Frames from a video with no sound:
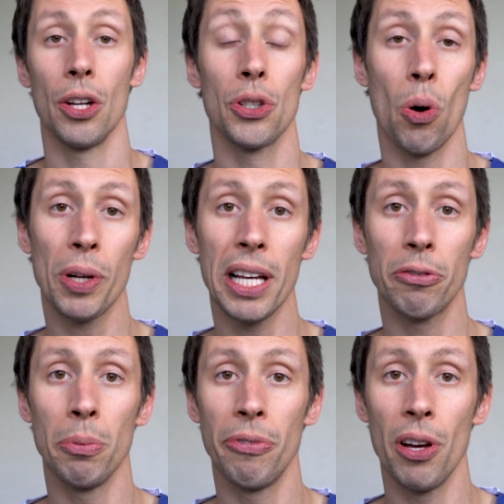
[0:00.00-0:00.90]
Talking
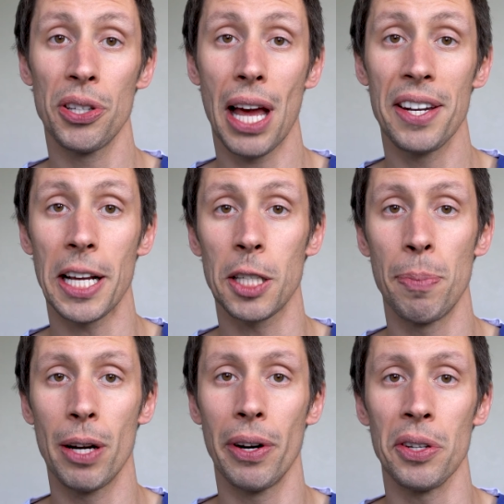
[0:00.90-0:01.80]
from first-hand
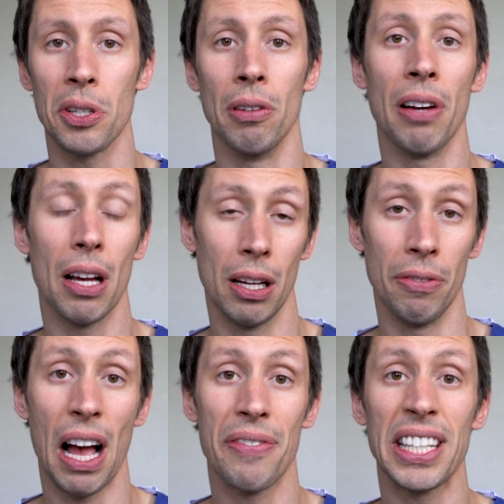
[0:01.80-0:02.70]
experience of
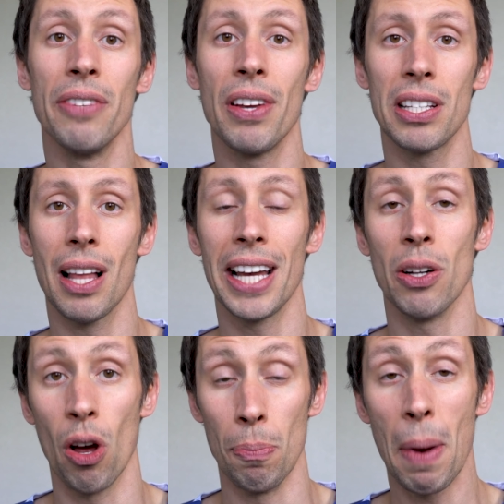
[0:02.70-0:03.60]
having Invisalign
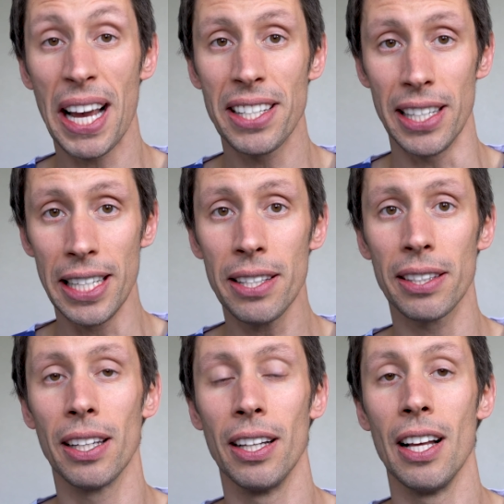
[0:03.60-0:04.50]
on my
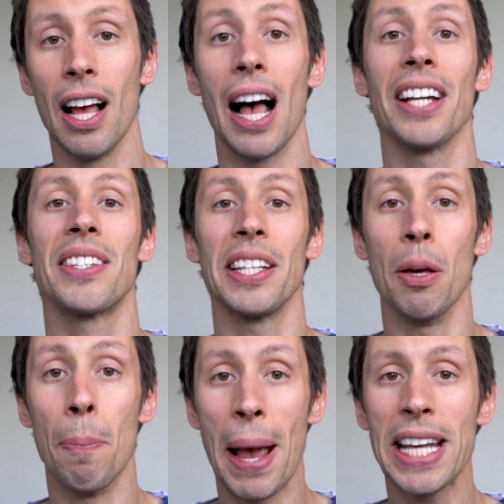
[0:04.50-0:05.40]
teeth, I'd say
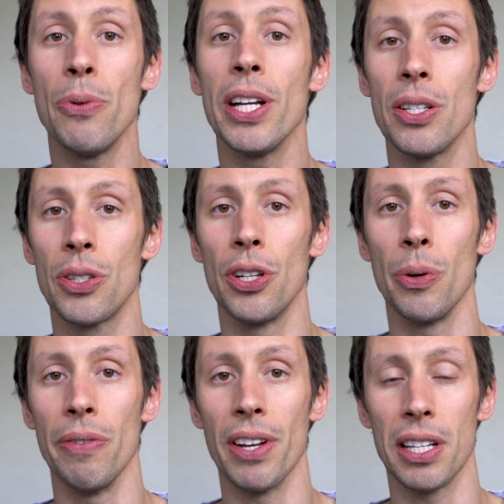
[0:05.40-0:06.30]
the main reason to do
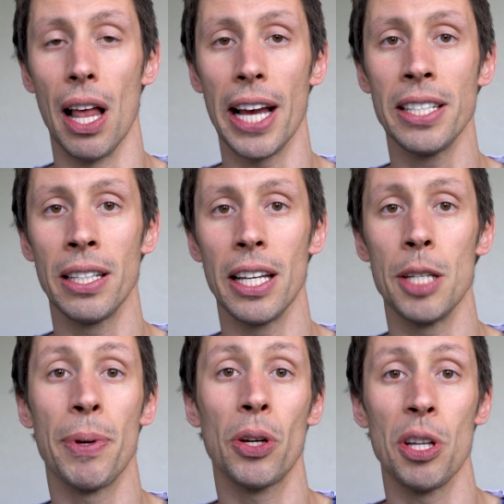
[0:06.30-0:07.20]
Invisalign is
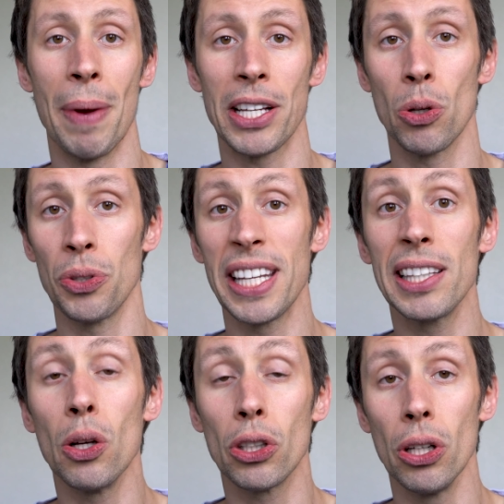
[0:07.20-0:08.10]
because it makes your
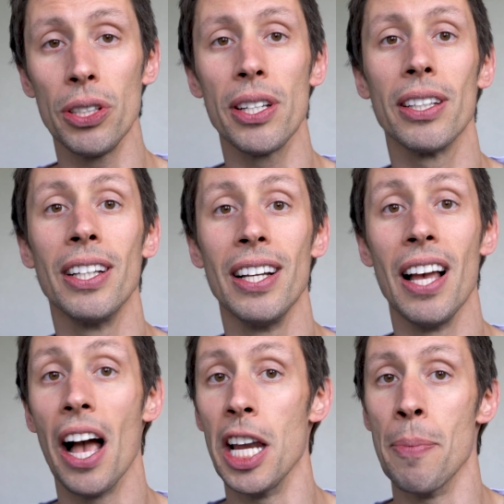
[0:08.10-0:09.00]
teeth look good
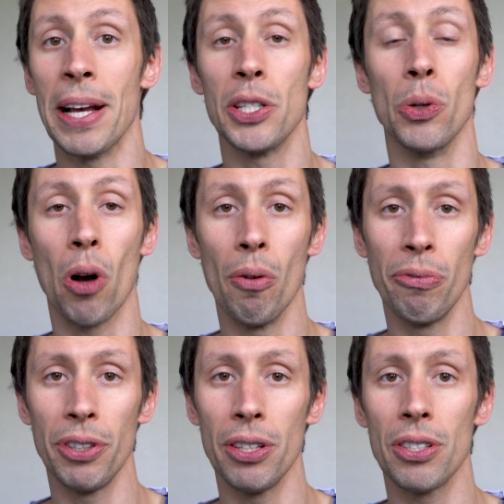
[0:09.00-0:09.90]
and it makes you
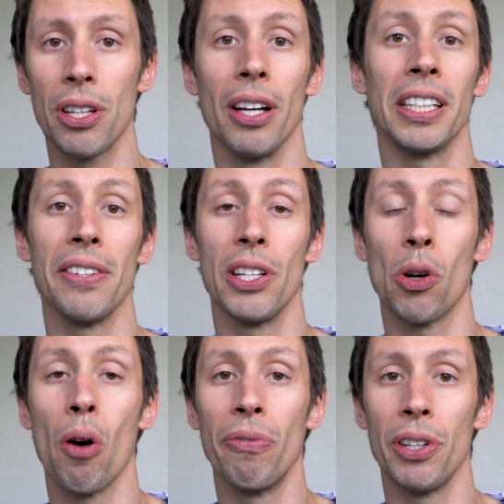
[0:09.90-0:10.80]
confident and gives you
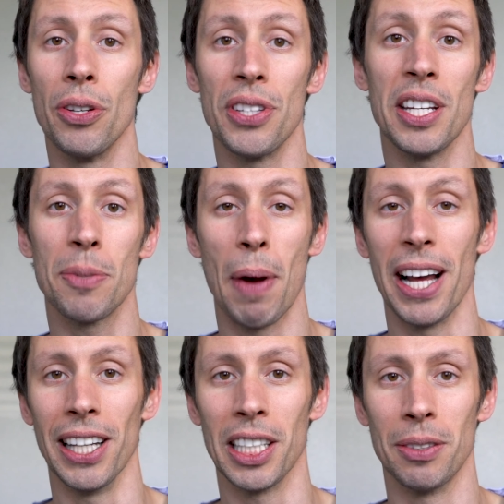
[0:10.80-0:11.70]
confidence in
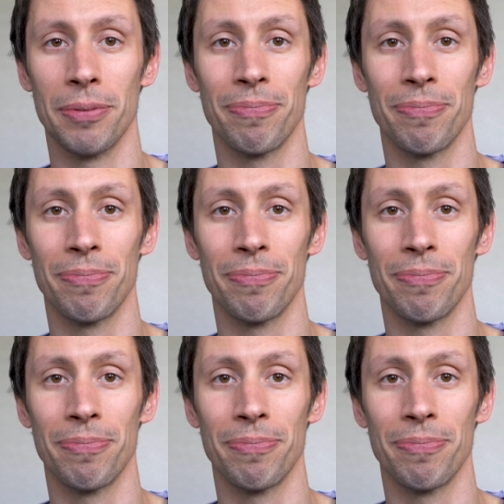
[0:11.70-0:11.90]
smiling.